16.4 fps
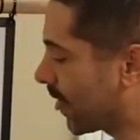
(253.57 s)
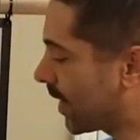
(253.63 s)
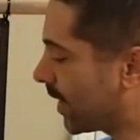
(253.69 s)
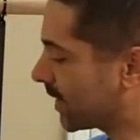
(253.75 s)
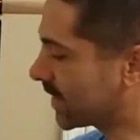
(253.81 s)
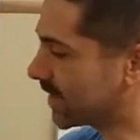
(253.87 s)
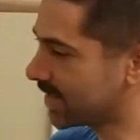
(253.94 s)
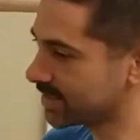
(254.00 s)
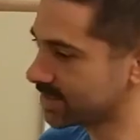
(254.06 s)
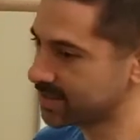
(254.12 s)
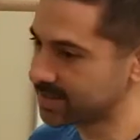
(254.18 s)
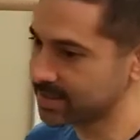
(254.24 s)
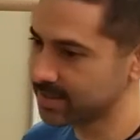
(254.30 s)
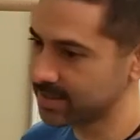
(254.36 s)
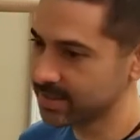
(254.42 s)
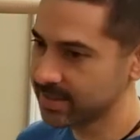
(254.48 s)

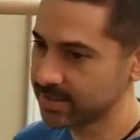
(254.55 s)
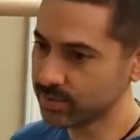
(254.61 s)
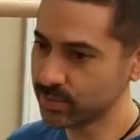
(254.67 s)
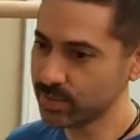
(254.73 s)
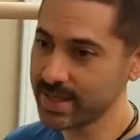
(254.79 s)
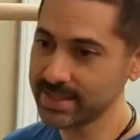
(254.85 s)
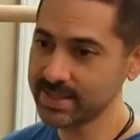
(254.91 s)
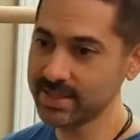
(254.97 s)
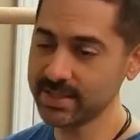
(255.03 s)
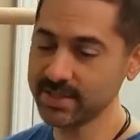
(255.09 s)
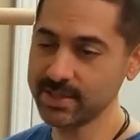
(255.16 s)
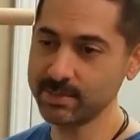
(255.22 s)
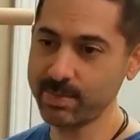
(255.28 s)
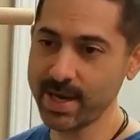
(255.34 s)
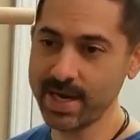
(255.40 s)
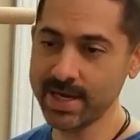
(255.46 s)
against the rest of the
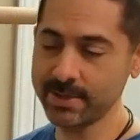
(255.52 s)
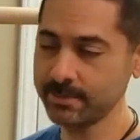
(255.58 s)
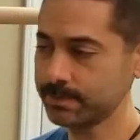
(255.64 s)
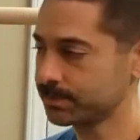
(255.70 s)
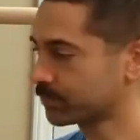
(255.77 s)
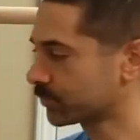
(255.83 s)
spine